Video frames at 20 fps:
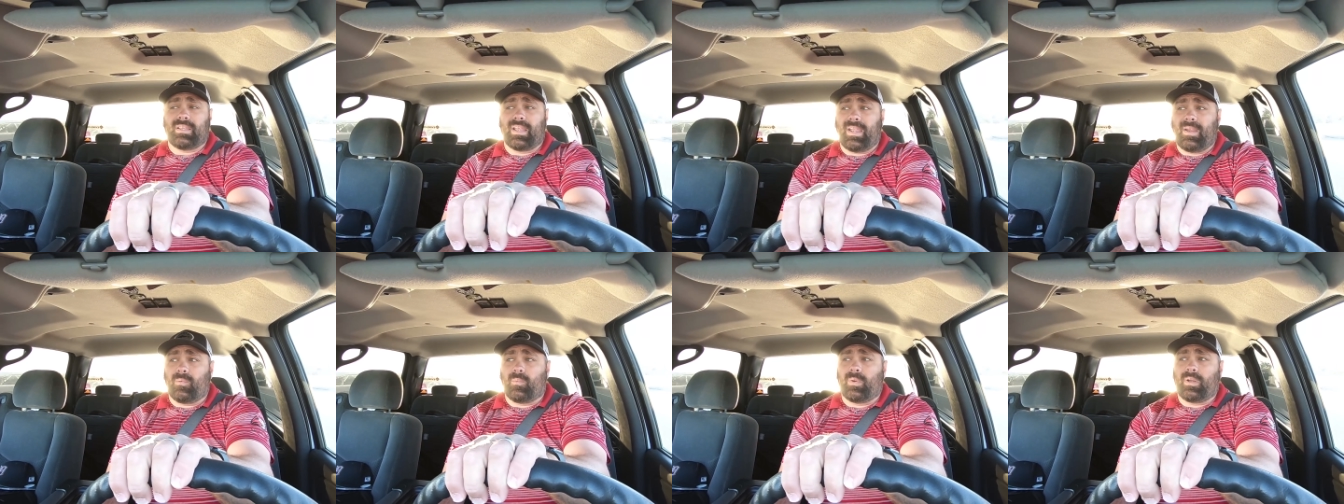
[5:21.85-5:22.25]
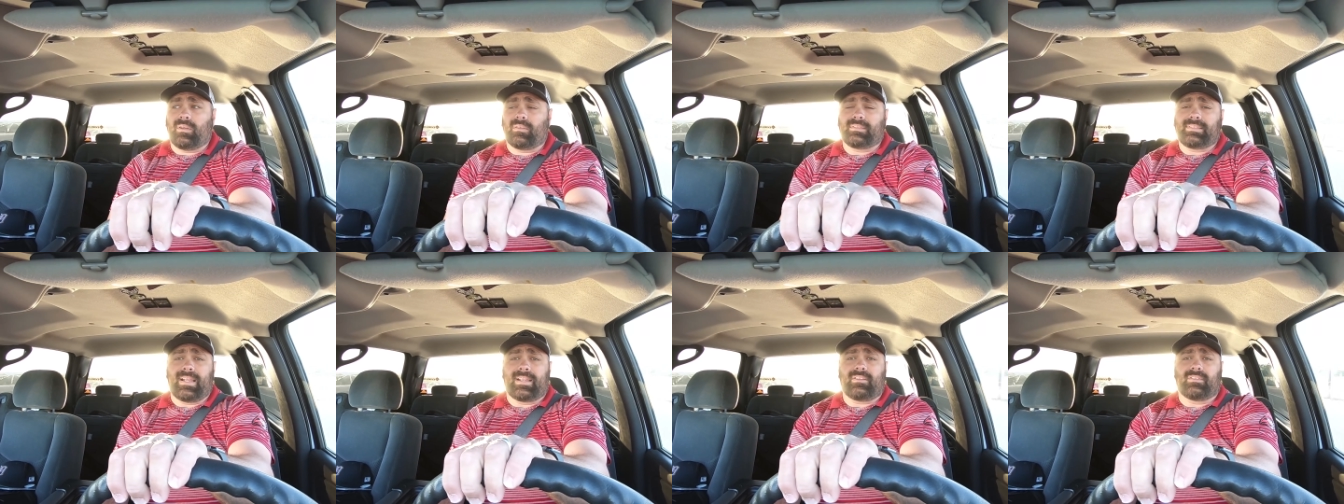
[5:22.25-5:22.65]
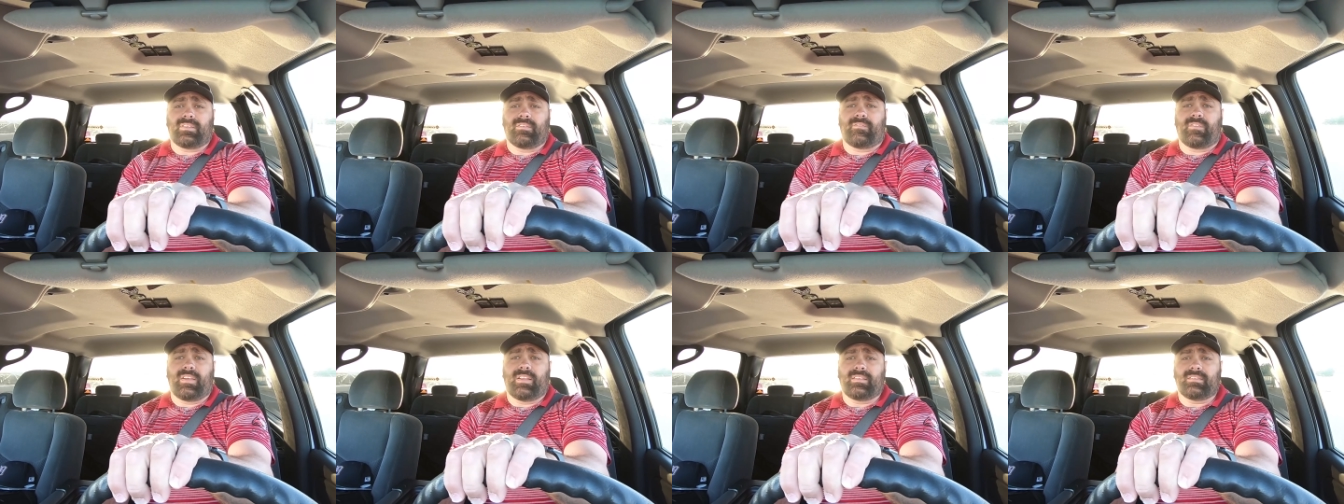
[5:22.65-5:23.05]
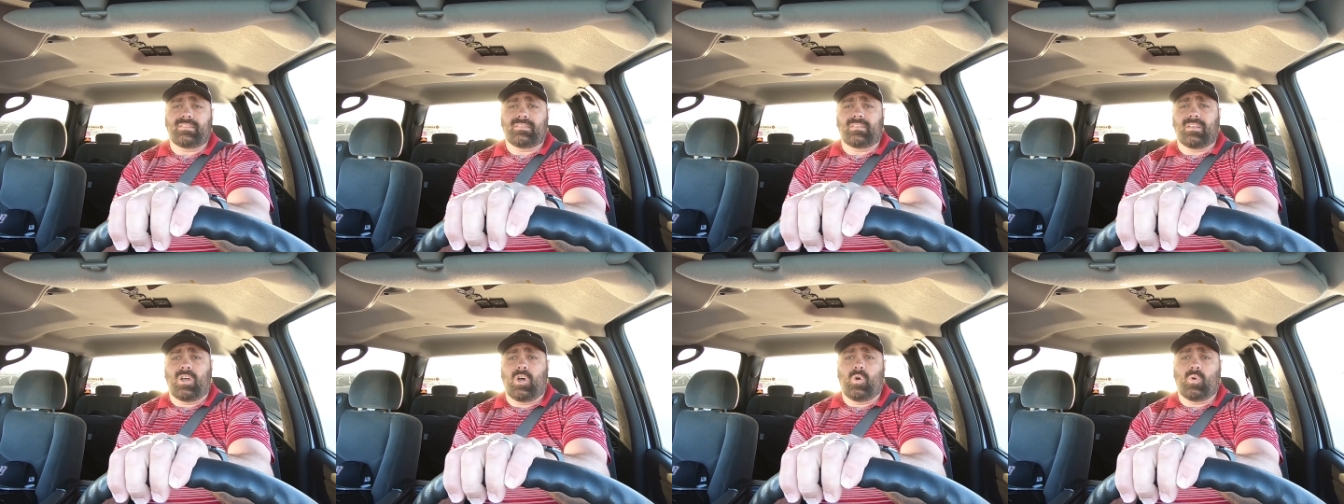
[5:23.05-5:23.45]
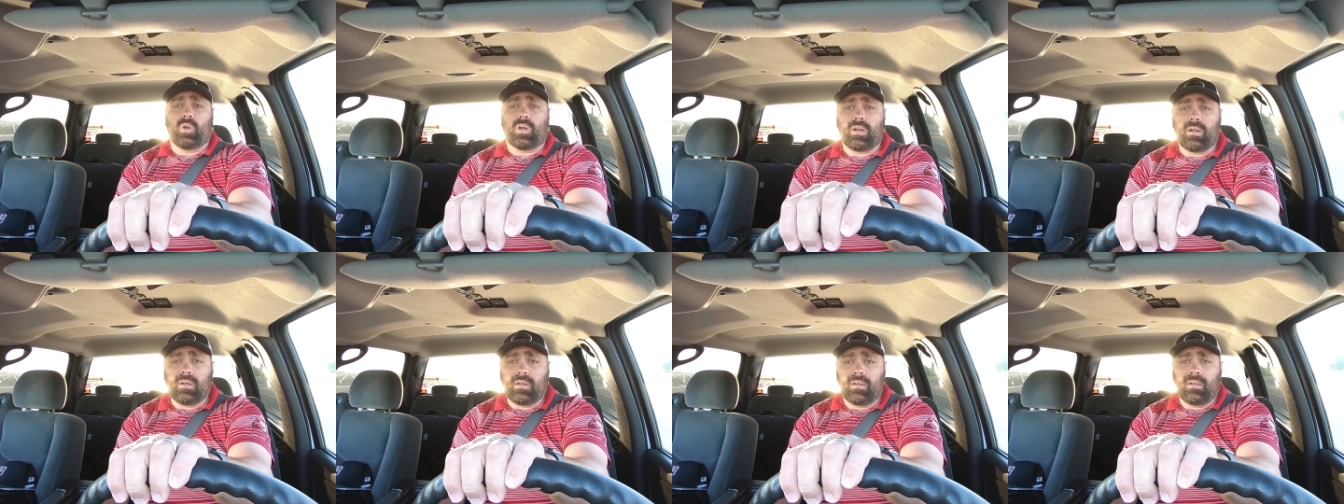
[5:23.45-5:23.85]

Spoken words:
a real Daniel Defense owner,